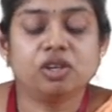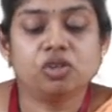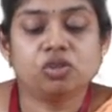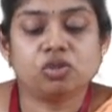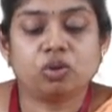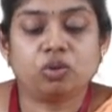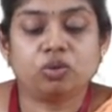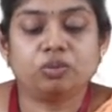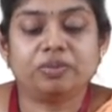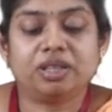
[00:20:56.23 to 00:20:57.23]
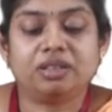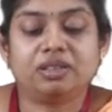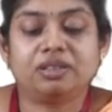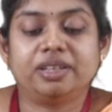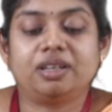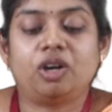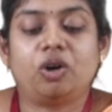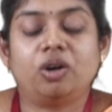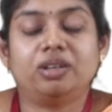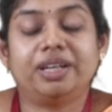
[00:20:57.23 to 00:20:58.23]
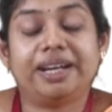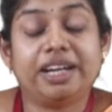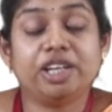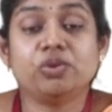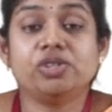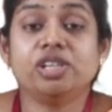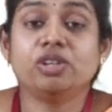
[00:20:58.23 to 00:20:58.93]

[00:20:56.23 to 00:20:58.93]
So reducing